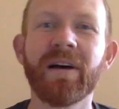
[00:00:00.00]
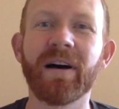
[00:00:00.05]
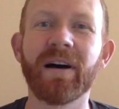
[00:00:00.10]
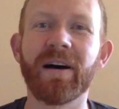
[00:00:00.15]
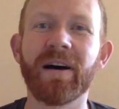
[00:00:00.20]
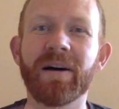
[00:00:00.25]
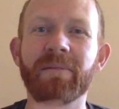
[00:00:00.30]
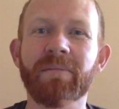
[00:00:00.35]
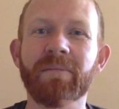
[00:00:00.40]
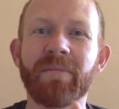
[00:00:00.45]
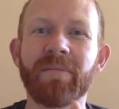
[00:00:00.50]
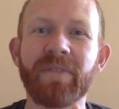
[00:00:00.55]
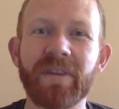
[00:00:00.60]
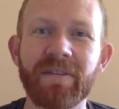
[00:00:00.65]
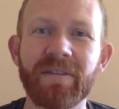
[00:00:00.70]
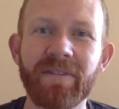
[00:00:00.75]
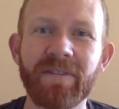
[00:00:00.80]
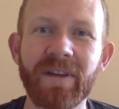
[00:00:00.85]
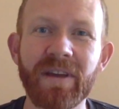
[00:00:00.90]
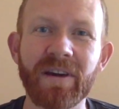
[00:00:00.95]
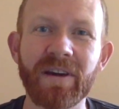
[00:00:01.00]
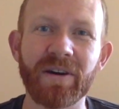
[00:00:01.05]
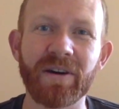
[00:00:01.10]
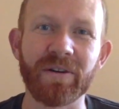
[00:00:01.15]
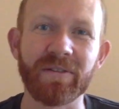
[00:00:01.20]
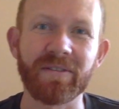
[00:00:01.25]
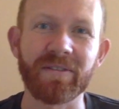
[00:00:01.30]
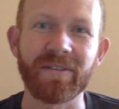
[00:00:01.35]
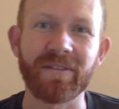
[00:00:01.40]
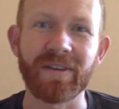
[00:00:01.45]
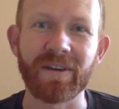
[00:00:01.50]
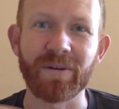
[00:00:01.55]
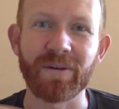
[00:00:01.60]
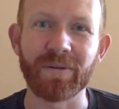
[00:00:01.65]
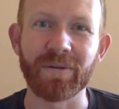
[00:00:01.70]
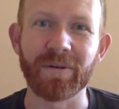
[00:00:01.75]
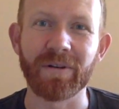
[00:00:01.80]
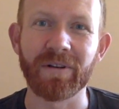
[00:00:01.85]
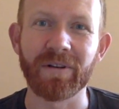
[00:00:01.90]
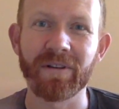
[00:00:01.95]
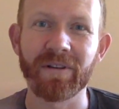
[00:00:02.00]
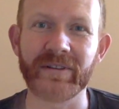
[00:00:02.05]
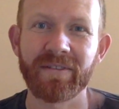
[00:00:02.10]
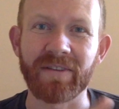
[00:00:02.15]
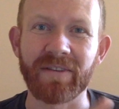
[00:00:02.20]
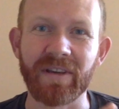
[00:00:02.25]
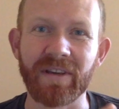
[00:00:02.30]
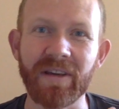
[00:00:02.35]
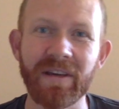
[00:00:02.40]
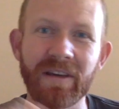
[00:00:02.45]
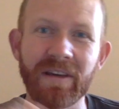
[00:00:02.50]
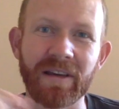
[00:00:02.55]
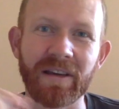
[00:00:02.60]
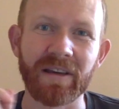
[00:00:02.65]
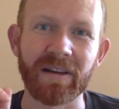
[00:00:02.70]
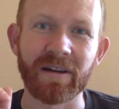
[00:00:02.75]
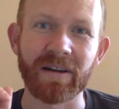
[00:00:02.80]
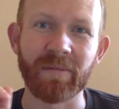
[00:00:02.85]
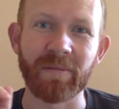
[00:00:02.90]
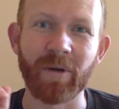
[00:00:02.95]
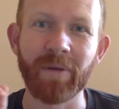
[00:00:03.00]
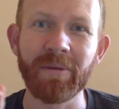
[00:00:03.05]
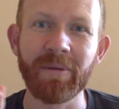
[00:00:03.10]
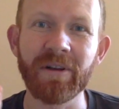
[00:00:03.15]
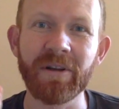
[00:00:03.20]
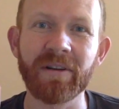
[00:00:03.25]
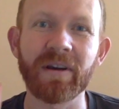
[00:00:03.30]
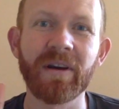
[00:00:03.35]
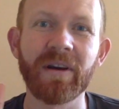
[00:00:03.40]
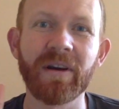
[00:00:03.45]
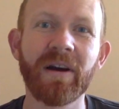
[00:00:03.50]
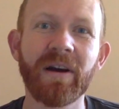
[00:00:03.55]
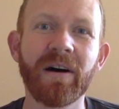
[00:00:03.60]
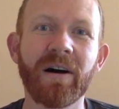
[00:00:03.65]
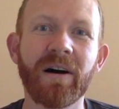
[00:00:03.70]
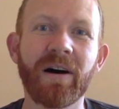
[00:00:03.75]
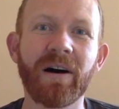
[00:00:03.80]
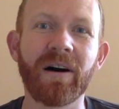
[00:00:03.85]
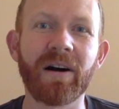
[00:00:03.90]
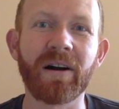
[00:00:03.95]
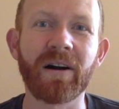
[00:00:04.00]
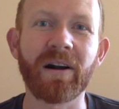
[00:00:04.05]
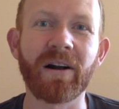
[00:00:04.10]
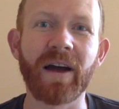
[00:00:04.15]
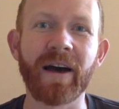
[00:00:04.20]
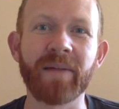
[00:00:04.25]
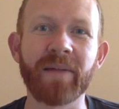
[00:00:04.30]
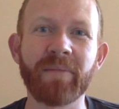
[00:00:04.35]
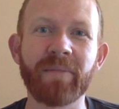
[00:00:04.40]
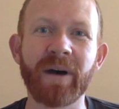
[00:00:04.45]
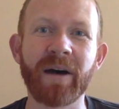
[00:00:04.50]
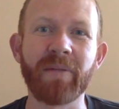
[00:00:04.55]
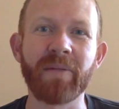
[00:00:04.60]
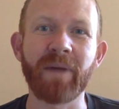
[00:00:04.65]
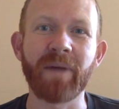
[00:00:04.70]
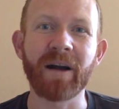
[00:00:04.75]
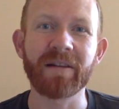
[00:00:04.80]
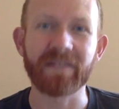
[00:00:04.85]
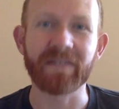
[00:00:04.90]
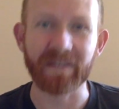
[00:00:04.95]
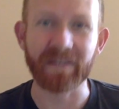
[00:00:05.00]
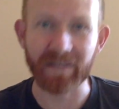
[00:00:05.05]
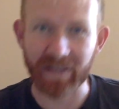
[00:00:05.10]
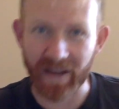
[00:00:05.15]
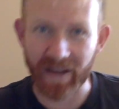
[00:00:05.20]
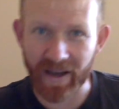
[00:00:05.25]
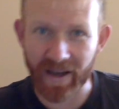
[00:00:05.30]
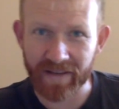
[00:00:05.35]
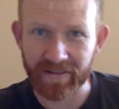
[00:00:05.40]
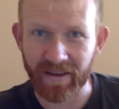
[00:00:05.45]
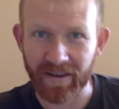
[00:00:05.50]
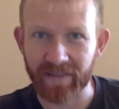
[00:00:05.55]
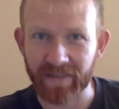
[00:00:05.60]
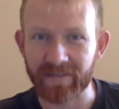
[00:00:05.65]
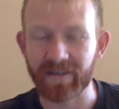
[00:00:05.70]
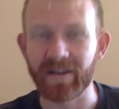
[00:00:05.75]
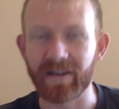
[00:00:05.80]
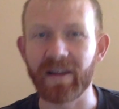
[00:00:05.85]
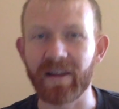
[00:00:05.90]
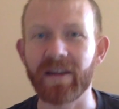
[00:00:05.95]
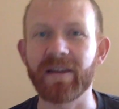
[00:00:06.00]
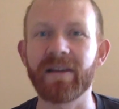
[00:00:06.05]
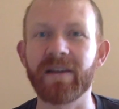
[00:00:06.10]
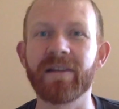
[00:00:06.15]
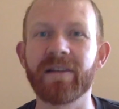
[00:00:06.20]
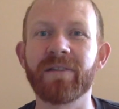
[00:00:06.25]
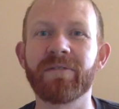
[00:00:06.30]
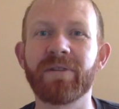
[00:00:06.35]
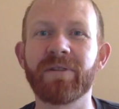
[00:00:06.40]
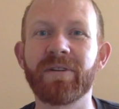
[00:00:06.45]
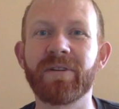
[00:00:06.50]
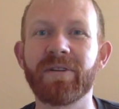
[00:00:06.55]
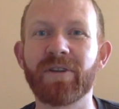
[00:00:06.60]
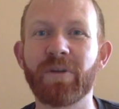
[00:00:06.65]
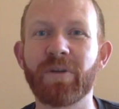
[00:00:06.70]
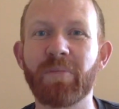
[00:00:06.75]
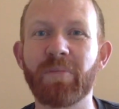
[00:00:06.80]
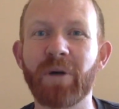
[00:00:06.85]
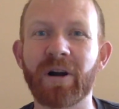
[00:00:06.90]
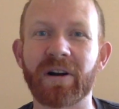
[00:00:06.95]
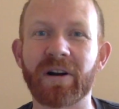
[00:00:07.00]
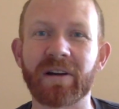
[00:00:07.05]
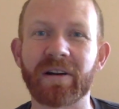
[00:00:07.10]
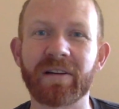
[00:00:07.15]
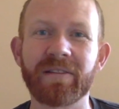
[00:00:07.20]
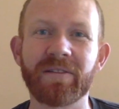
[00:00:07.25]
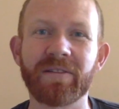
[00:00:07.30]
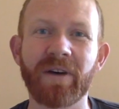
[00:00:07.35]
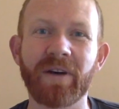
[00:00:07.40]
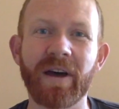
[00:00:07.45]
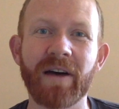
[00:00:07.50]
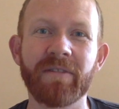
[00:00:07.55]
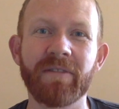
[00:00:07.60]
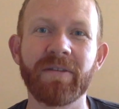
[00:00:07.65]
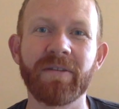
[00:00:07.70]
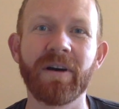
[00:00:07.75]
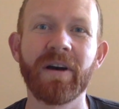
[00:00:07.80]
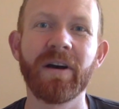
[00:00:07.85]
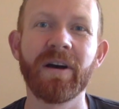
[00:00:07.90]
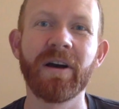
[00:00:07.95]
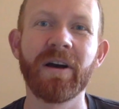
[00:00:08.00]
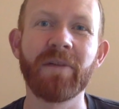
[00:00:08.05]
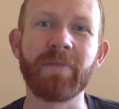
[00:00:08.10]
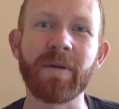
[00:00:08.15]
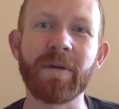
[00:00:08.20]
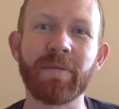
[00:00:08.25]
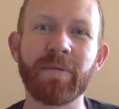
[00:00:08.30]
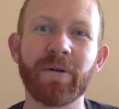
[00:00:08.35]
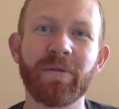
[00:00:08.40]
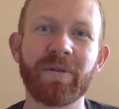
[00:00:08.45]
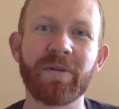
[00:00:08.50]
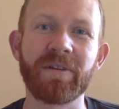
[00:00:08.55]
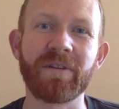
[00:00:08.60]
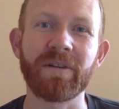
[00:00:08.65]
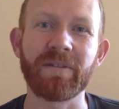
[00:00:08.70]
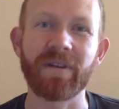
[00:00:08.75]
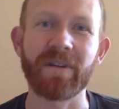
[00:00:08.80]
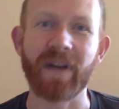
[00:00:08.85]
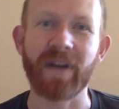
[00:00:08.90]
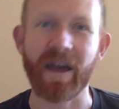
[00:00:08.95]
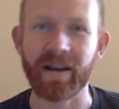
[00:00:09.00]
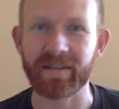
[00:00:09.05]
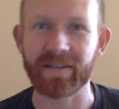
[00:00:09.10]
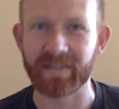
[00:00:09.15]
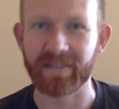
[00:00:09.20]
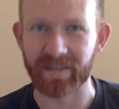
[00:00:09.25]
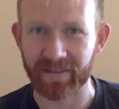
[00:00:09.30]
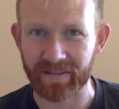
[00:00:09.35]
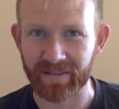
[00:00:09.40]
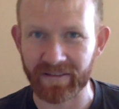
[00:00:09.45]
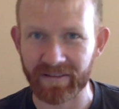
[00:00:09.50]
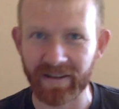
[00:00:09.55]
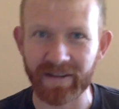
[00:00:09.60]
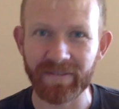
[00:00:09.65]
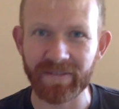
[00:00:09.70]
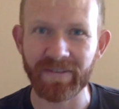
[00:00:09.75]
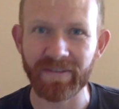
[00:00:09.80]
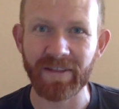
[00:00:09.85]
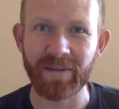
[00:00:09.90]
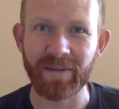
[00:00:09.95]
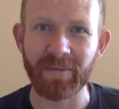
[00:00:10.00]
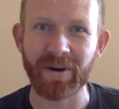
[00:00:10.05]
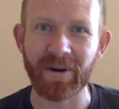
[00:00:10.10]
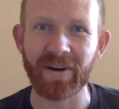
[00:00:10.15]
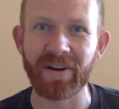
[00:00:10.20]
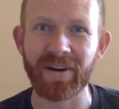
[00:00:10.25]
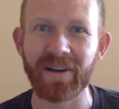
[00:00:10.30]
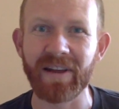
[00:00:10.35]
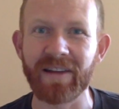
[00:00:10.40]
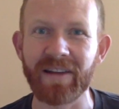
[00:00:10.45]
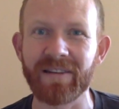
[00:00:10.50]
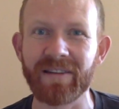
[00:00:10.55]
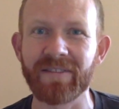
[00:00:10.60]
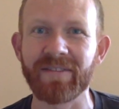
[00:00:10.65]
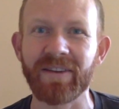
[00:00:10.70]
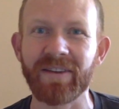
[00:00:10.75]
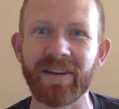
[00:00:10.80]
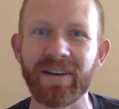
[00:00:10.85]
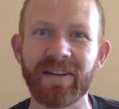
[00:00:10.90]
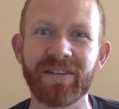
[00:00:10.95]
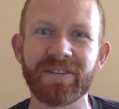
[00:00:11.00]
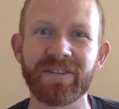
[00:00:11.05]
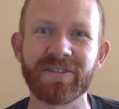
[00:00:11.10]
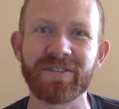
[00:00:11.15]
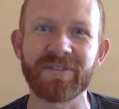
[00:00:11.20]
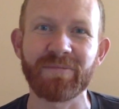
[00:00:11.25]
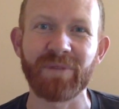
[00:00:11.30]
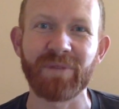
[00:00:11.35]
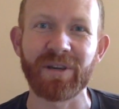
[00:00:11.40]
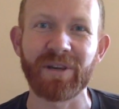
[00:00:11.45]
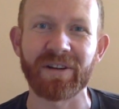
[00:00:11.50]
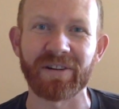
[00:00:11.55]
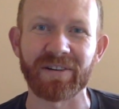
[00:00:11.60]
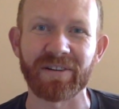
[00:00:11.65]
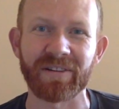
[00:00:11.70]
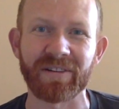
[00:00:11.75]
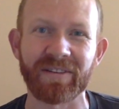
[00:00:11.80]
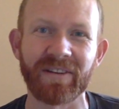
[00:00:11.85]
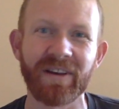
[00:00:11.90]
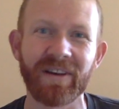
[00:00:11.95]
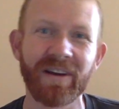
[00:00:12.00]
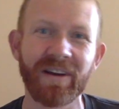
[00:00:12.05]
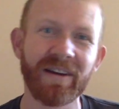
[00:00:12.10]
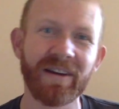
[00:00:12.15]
The videos that you will see in a moment are at my boxing class yesterday in Retiro Park, so I have people with different accents. None of them are native English speakers.